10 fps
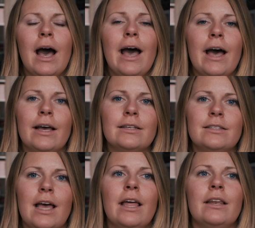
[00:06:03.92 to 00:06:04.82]
And
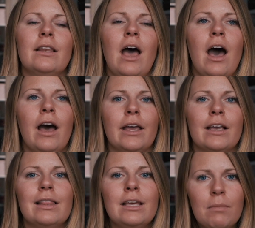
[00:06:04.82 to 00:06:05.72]
then I
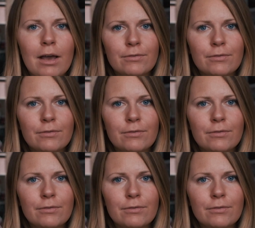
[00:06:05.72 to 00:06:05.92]
clean my